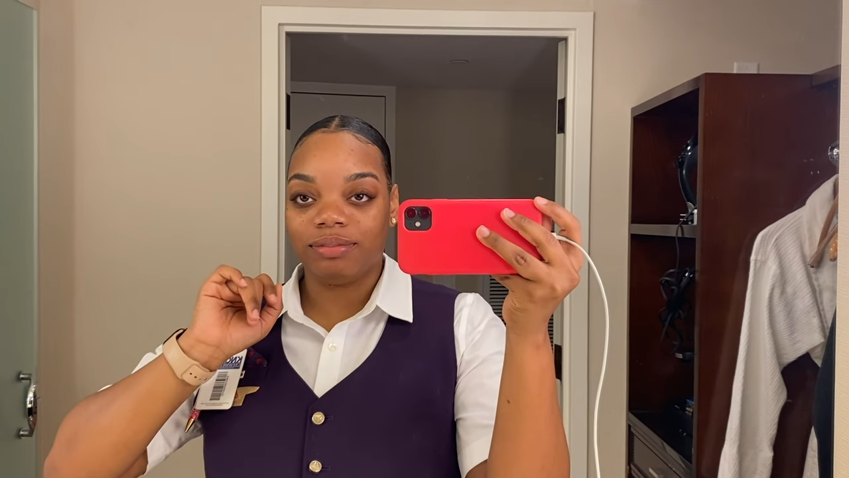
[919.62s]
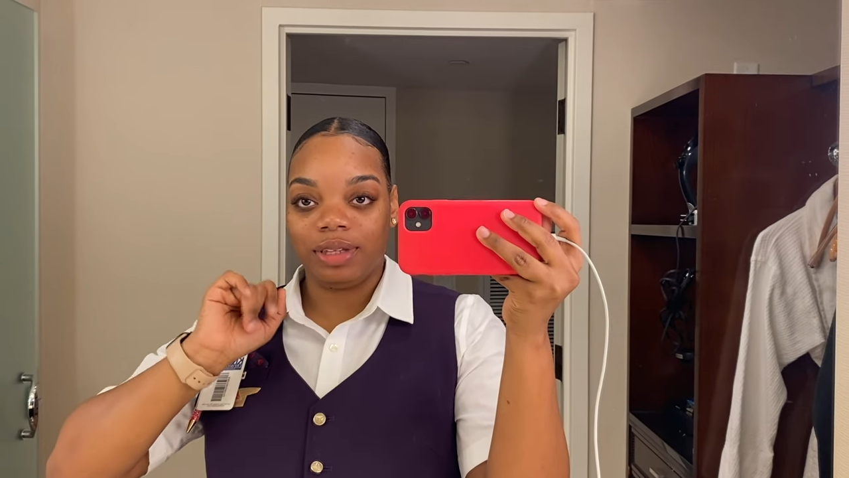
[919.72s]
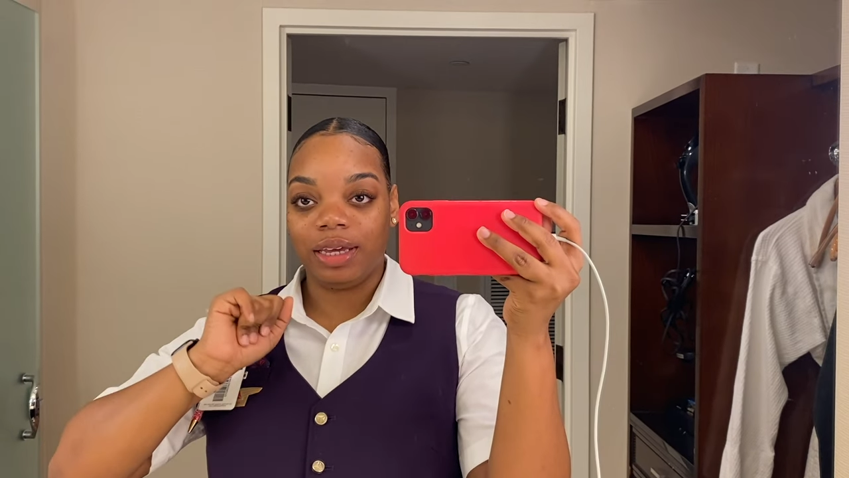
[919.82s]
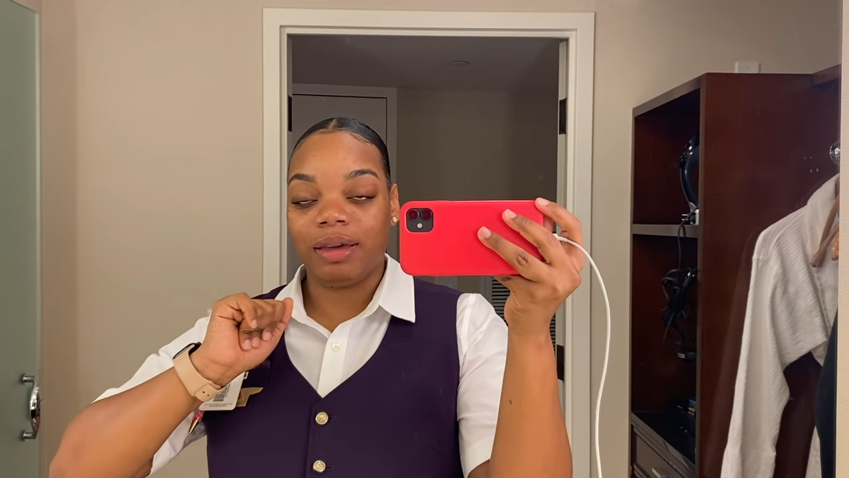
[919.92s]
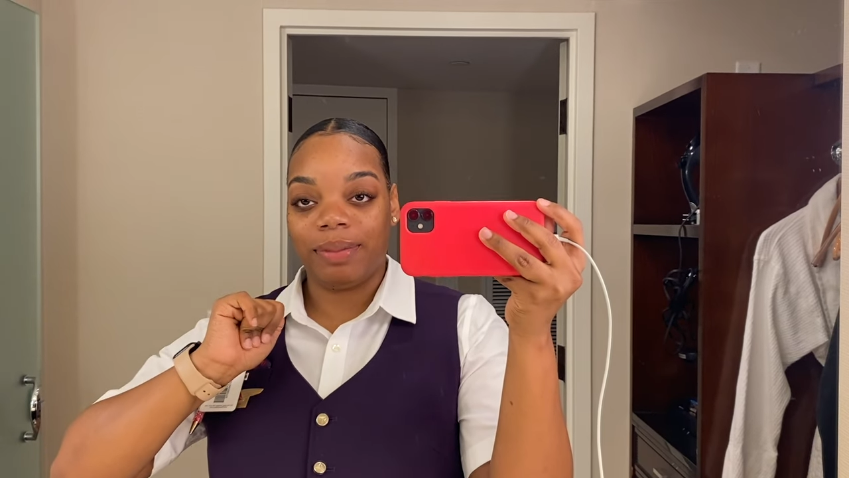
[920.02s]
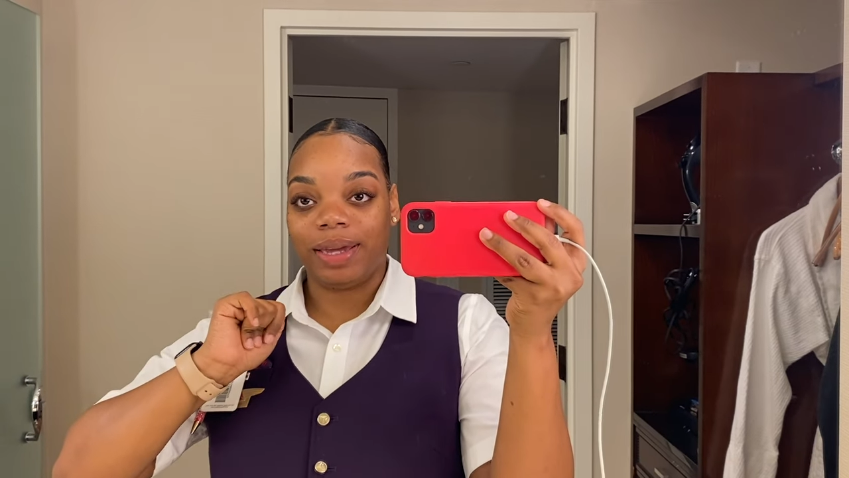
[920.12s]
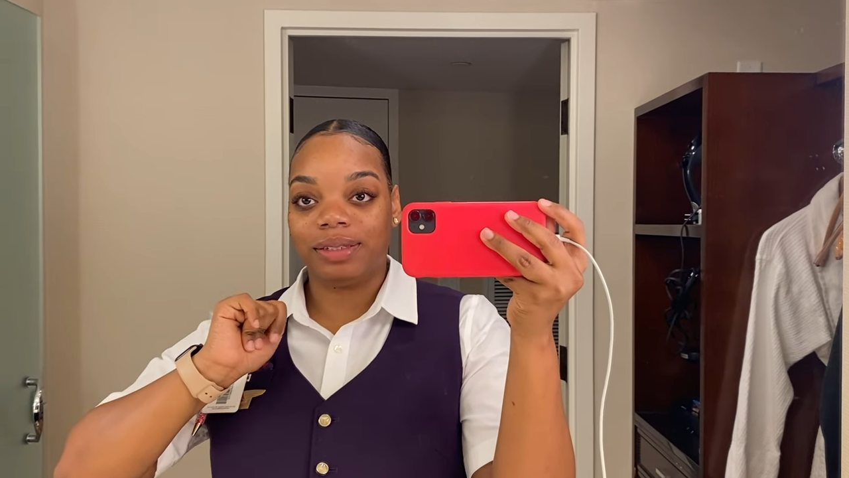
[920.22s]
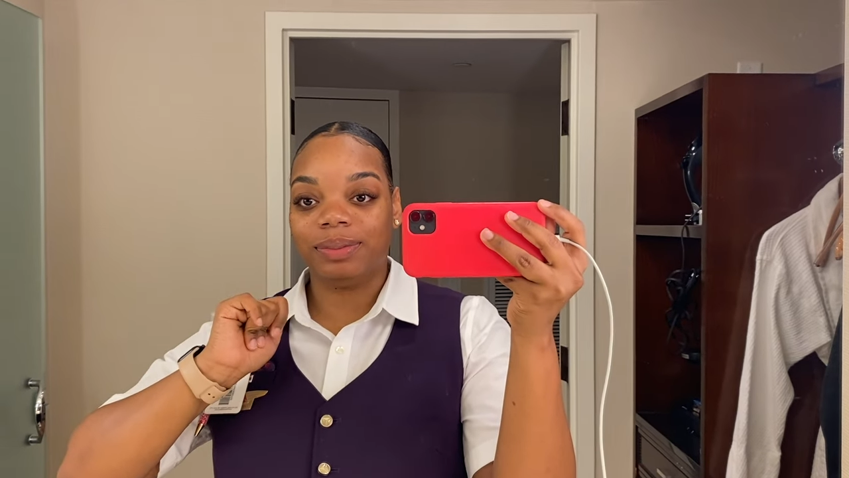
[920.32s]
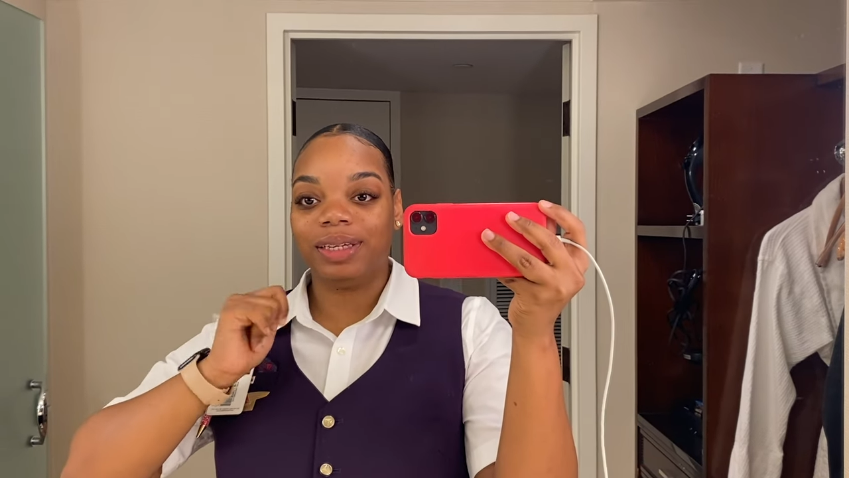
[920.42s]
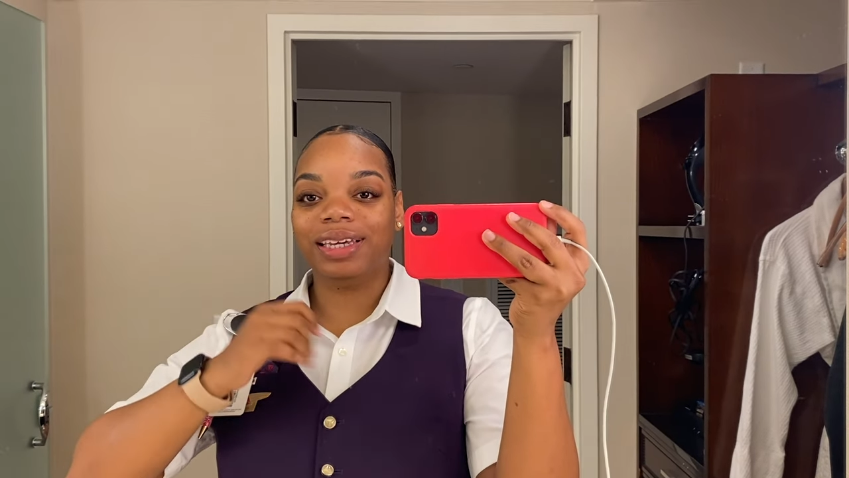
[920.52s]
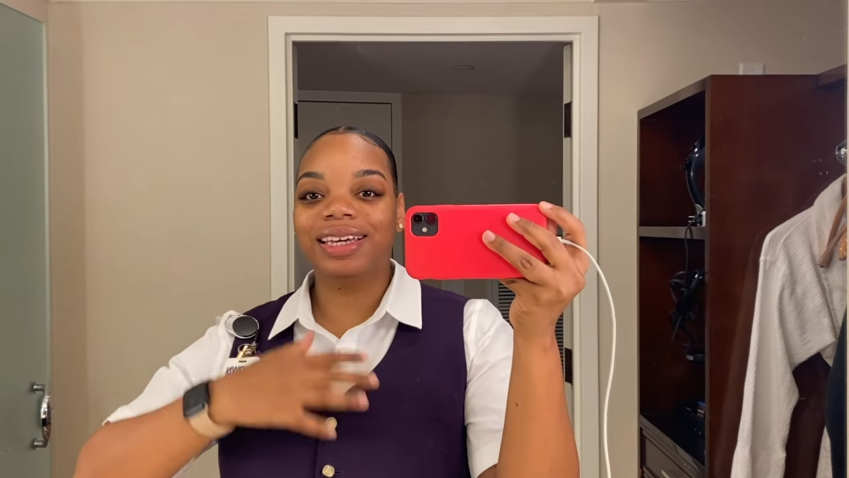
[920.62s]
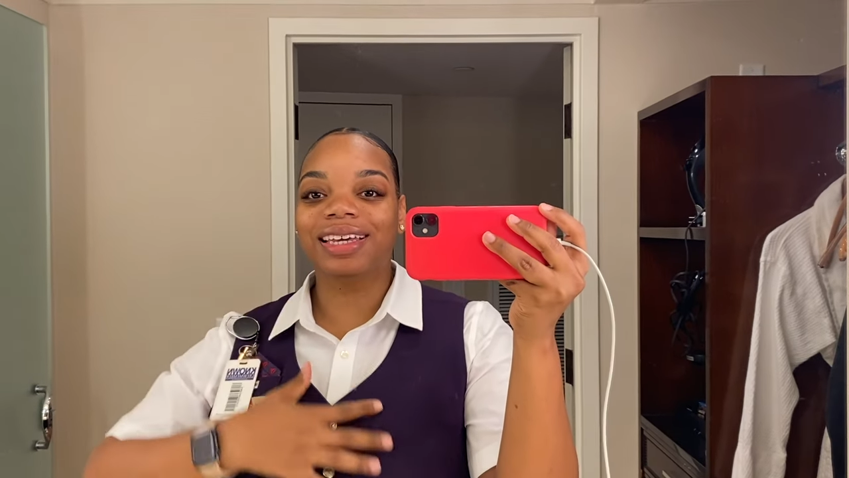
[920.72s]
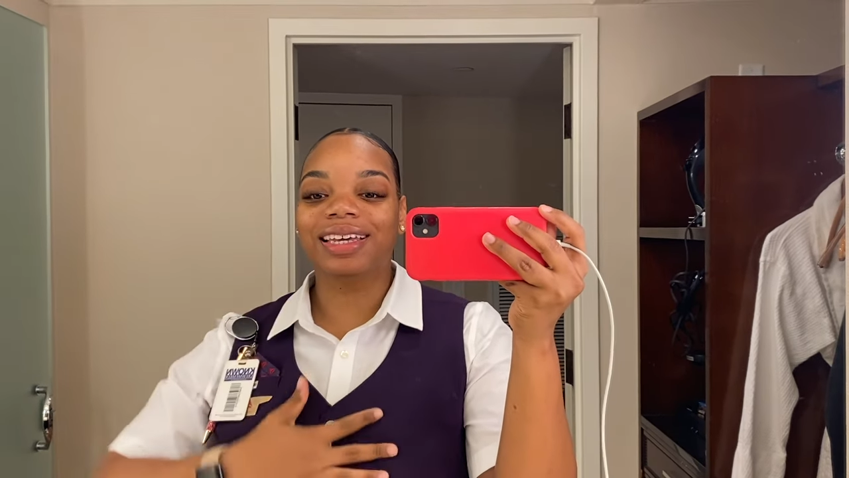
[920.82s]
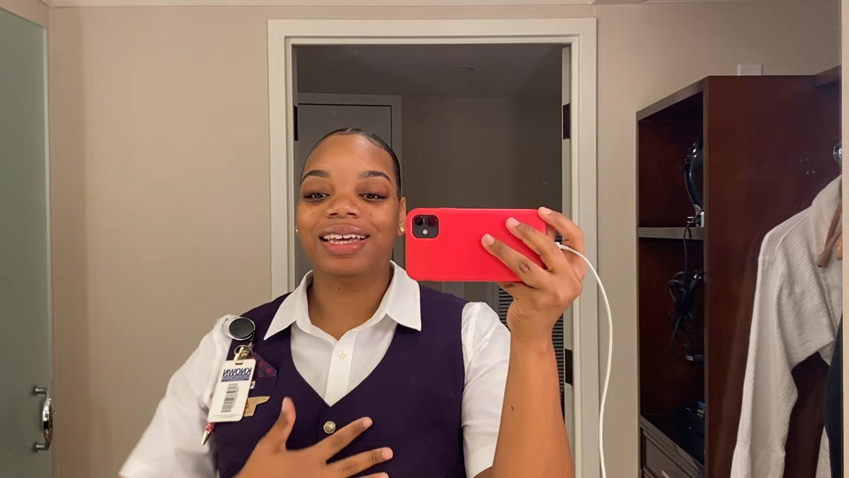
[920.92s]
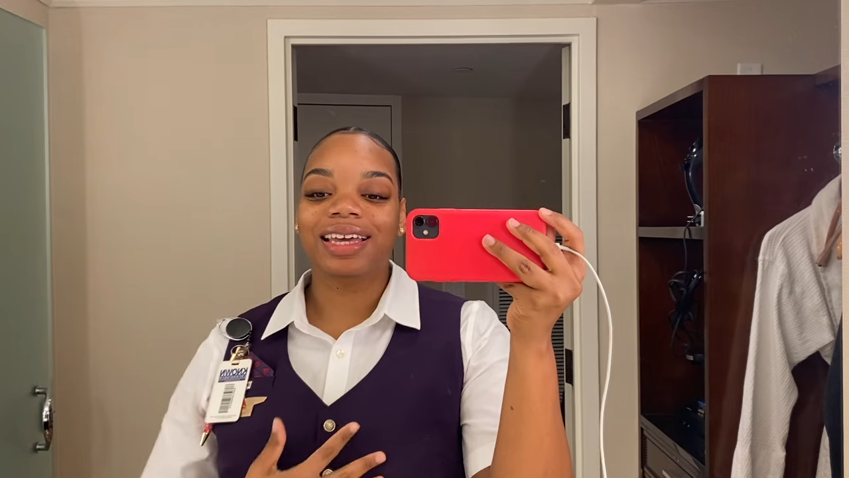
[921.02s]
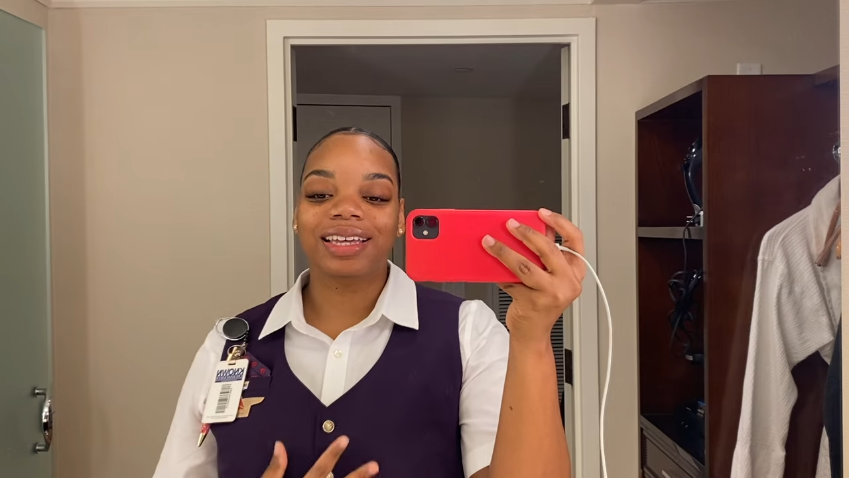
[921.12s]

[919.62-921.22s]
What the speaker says: it combats me.